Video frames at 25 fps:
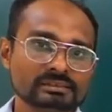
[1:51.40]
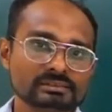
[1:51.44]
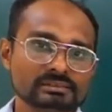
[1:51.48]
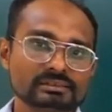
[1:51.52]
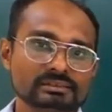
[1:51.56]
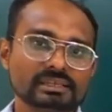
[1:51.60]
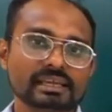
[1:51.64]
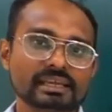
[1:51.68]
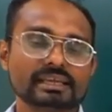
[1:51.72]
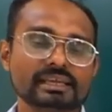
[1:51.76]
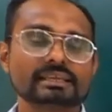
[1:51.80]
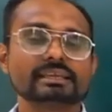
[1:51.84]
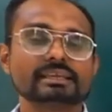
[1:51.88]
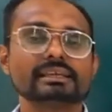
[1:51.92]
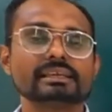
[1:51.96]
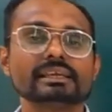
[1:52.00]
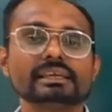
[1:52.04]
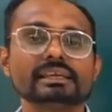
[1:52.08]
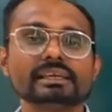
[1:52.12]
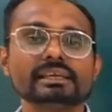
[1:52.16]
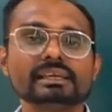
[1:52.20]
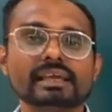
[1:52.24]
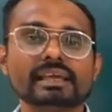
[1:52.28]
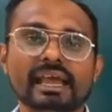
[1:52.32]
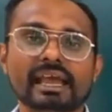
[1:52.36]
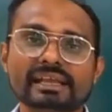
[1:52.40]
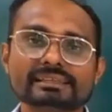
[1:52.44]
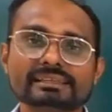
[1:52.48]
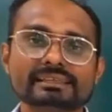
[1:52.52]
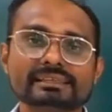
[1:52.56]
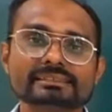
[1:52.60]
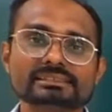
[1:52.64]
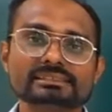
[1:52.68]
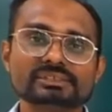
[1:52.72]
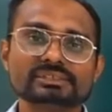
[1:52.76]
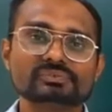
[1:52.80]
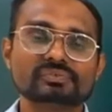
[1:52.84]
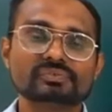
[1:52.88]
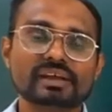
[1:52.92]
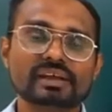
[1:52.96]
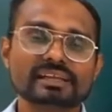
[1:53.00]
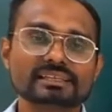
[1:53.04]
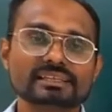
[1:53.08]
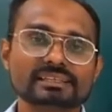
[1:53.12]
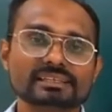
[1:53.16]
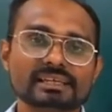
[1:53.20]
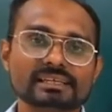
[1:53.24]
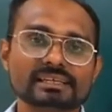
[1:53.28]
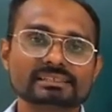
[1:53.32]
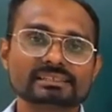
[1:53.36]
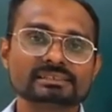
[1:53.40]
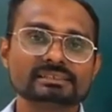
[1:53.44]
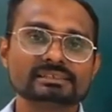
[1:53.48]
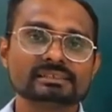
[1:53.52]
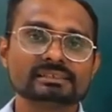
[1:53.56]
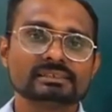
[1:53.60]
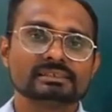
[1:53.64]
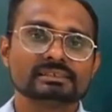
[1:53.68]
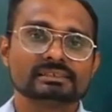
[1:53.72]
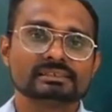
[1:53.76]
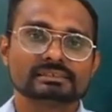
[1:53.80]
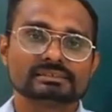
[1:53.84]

Okay, he identified that